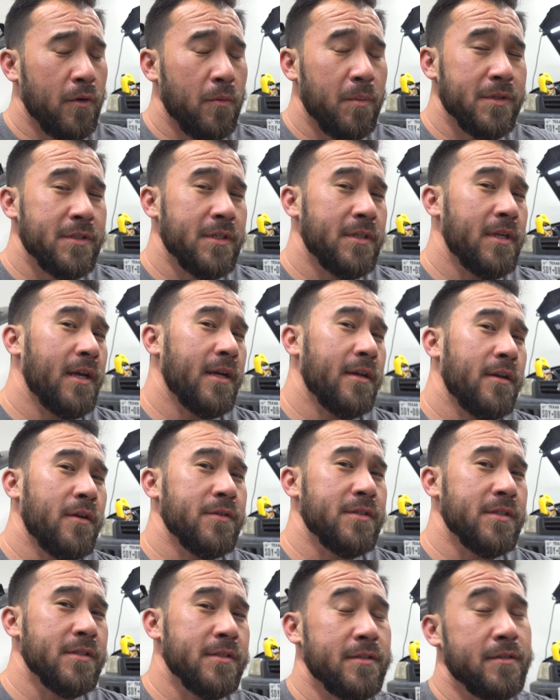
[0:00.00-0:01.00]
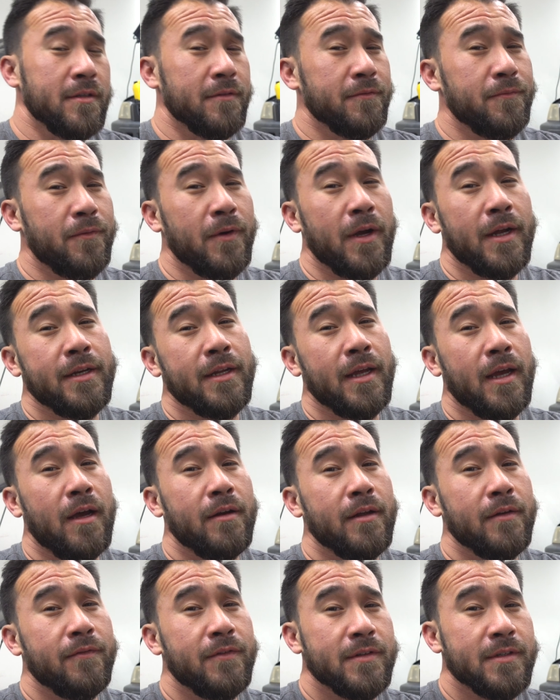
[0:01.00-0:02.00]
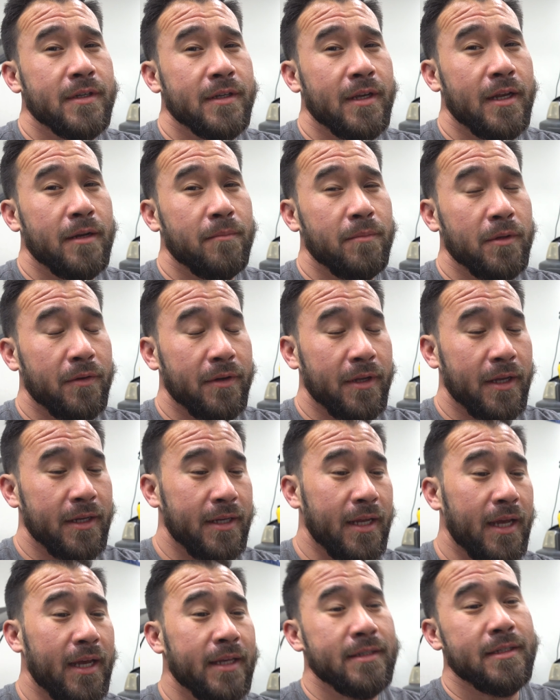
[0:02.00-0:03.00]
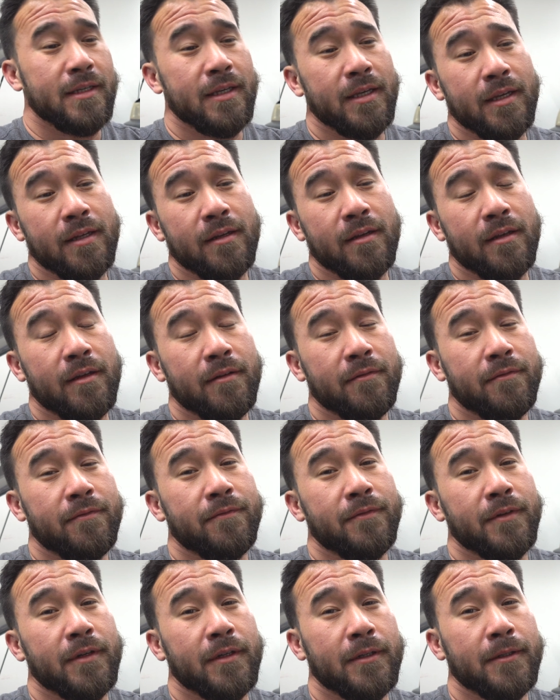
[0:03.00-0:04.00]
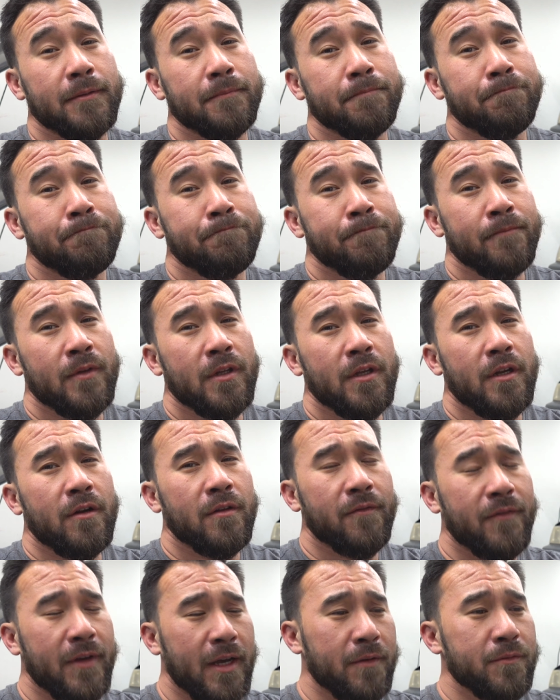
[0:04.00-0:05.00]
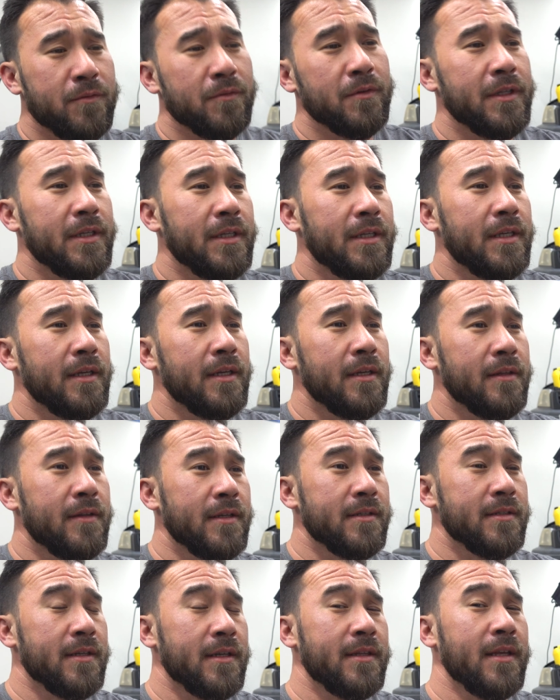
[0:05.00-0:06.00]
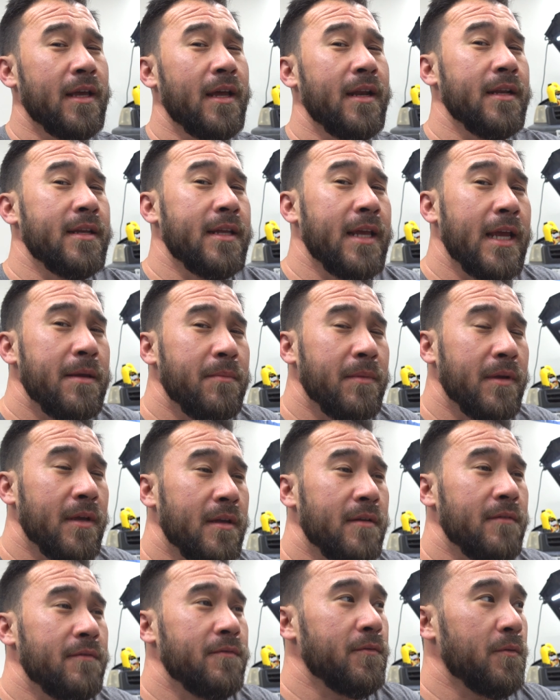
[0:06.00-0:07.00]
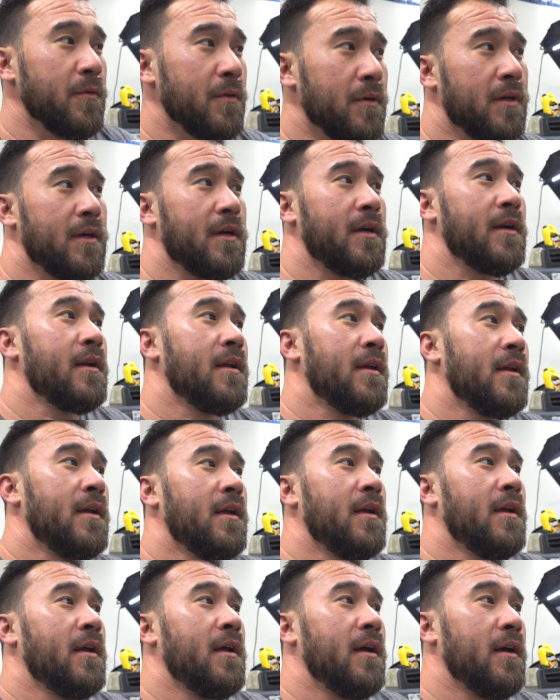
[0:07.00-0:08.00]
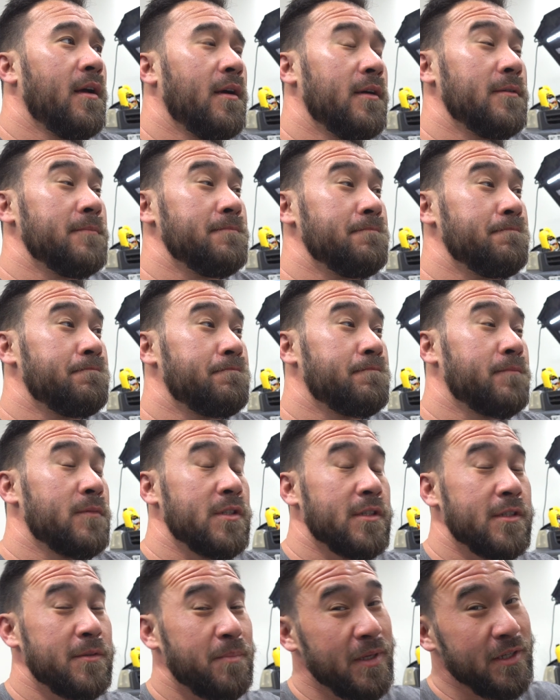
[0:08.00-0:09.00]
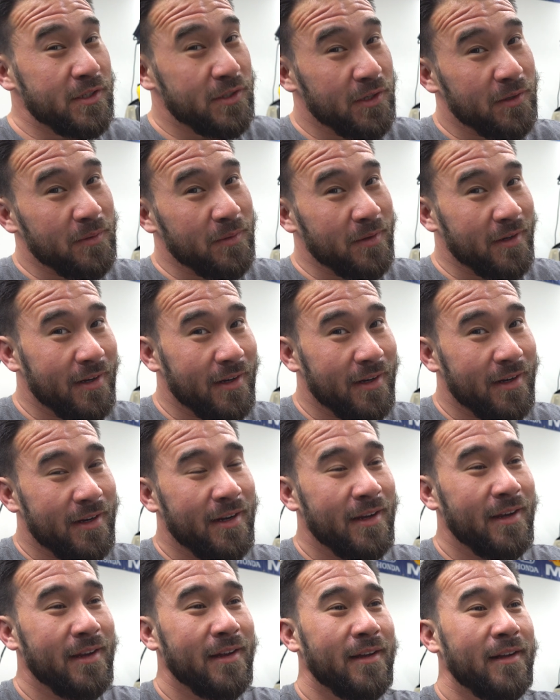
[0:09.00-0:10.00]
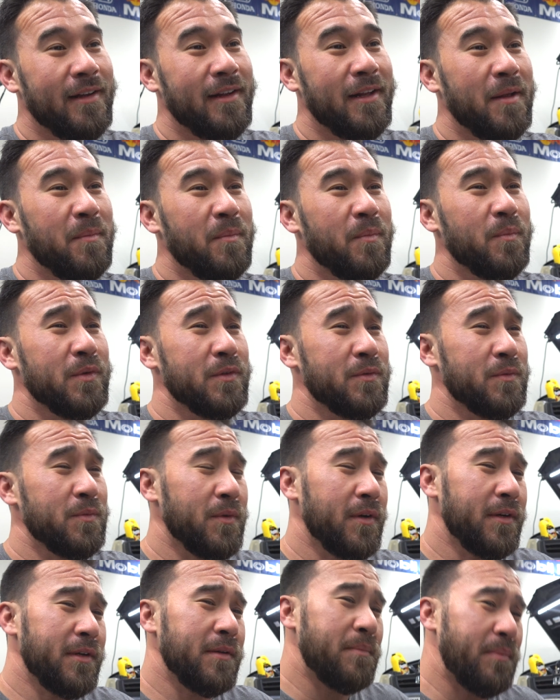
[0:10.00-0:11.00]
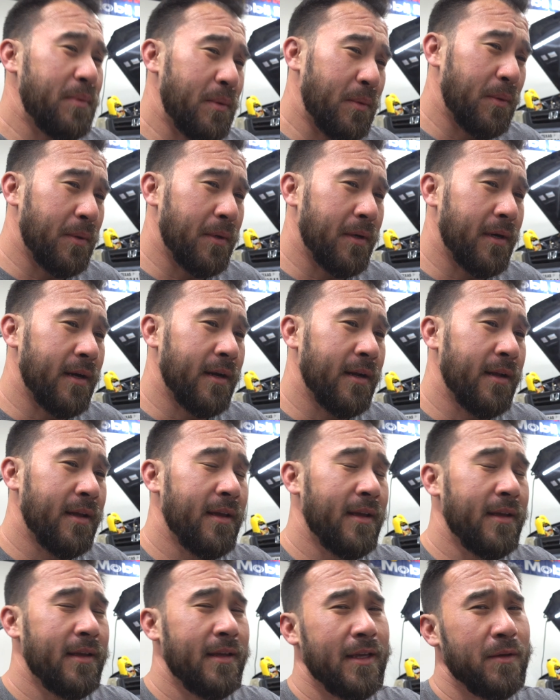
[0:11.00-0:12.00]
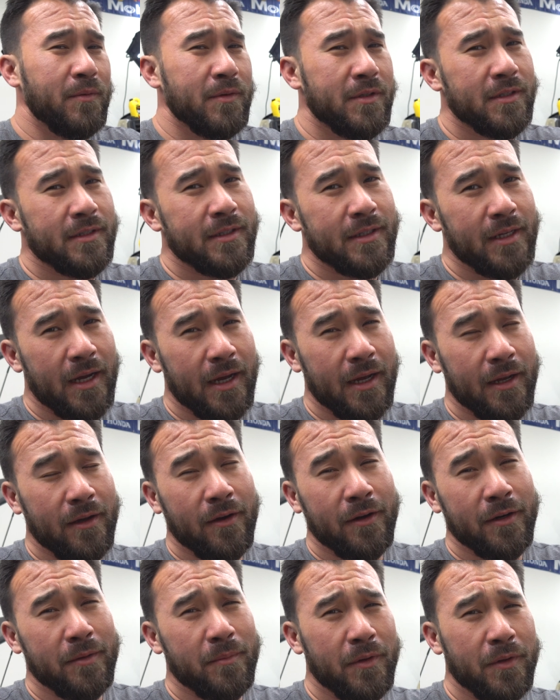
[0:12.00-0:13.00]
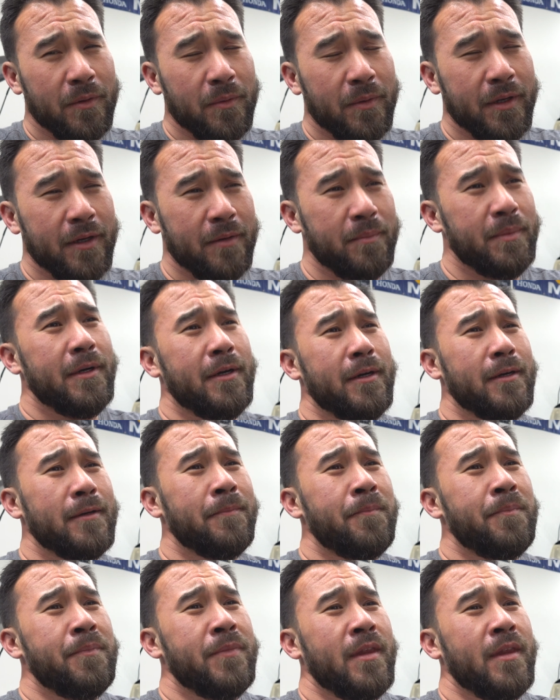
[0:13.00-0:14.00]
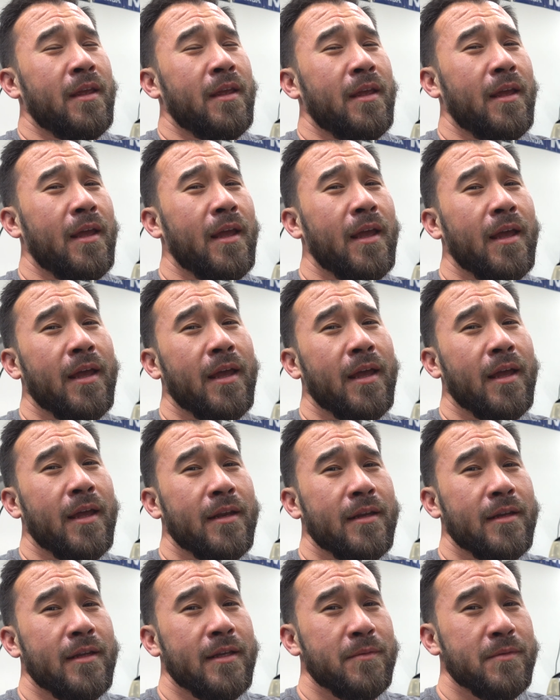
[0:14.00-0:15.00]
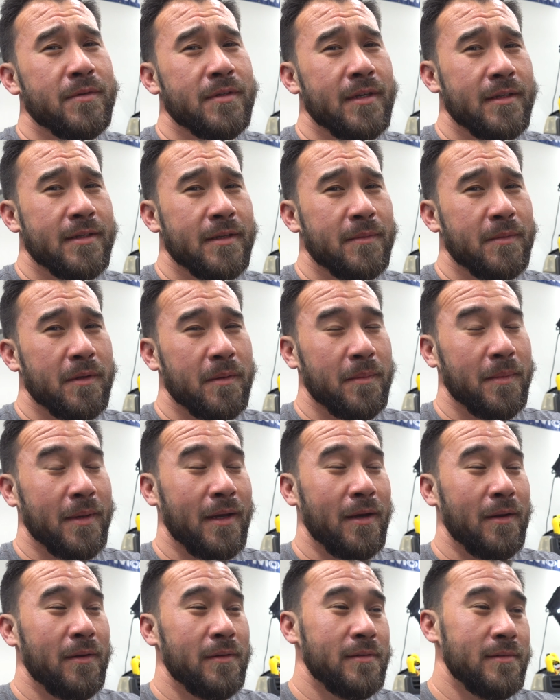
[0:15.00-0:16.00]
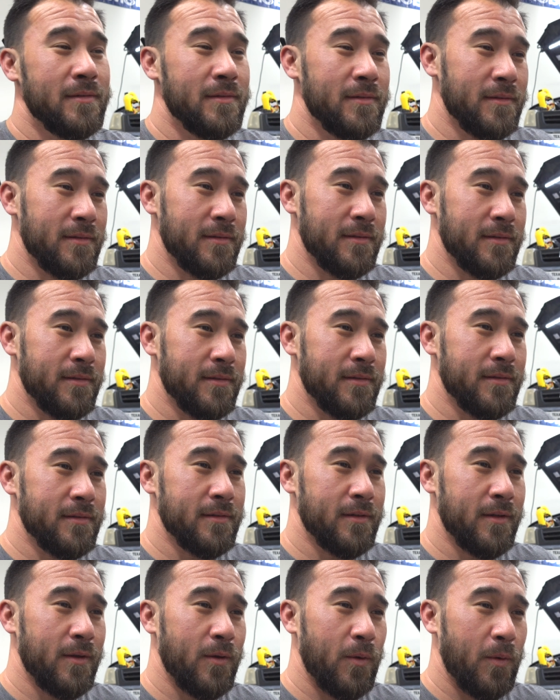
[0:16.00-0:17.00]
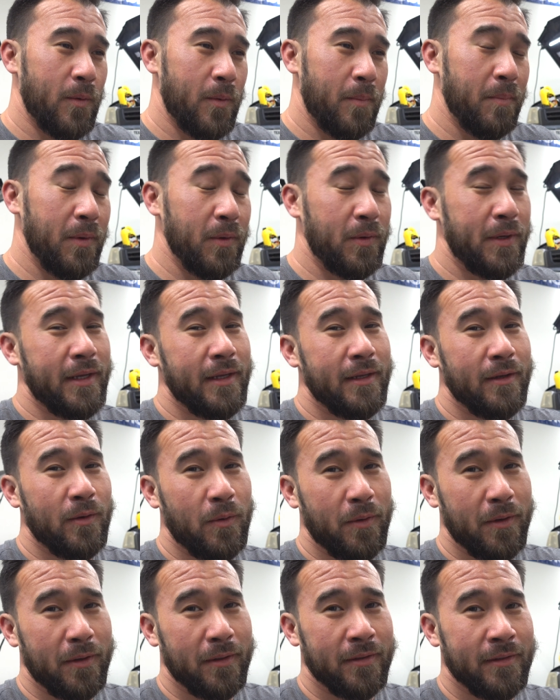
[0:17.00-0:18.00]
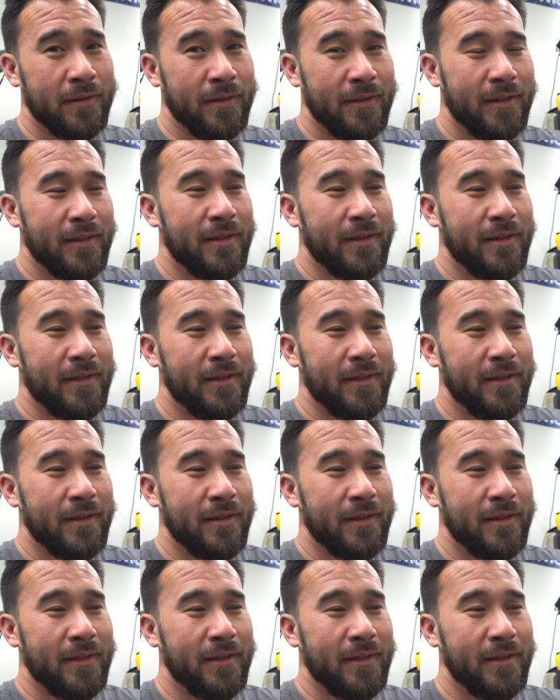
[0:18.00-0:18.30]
a whole bunch of diagnoses to find out if this thing had a blown head gasket, if you know, the valves were leaking and things like that. It came in for suspension work, was running poor. He would just die on him on the way up here. And he was saying something about milky oil.